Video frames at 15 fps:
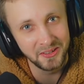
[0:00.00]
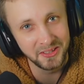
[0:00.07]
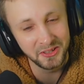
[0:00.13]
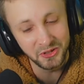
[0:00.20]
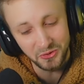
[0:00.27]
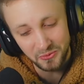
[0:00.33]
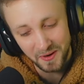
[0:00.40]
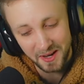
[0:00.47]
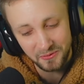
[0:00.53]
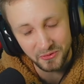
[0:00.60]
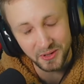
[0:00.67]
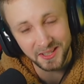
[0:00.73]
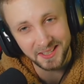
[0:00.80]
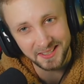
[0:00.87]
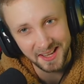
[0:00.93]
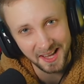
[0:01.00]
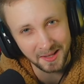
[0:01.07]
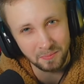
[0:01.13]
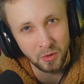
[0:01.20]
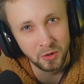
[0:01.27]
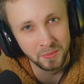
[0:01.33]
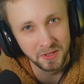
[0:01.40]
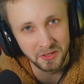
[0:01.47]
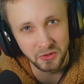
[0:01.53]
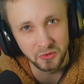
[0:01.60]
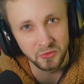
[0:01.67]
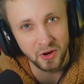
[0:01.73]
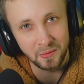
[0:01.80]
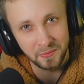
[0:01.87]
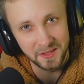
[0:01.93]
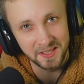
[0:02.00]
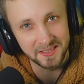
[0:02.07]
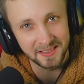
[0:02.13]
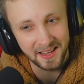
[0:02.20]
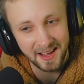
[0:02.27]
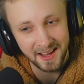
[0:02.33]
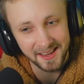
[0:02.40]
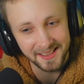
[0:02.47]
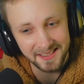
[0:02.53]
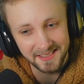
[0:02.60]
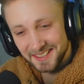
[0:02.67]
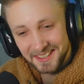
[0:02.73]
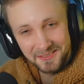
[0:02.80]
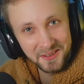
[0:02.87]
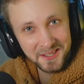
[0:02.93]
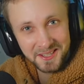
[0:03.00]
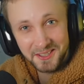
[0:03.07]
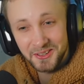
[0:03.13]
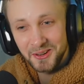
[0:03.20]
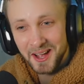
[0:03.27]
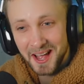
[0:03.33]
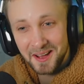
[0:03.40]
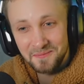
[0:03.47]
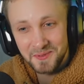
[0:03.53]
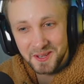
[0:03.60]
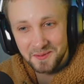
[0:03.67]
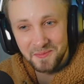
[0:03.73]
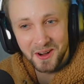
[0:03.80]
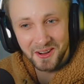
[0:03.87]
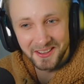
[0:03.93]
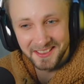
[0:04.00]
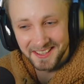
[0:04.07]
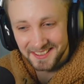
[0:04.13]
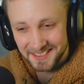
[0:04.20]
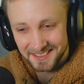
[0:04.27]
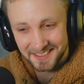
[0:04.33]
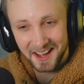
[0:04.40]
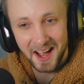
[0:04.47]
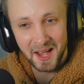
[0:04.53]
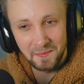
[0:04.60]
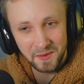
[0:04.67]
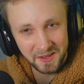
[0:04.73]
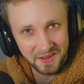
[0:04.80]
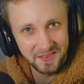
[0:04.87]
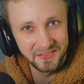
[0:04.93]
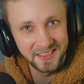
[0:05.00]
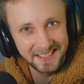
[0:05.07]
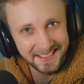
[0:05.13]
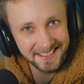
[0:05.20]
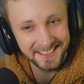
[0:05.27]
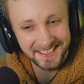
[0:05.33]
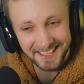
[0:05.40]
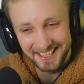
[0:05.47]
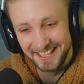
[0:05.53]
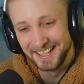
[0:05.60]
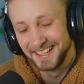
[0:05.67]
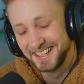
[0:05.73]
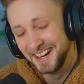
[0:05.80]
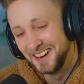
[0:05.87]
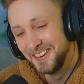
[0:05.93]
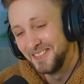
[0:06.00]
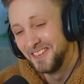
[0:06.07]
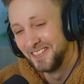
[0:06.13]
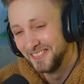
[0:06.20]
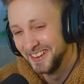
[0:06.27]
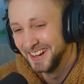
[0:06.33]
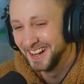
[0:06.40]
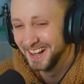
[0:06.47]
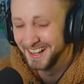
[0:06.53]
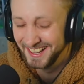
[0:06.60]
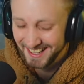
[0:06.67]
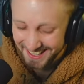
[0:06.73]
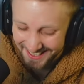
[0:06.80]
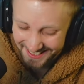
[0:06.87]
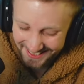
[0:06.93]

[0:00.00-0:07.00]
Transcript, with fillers: Did you wait for the exact moment to drop these lines? He was so happy about the timing of this. Come on.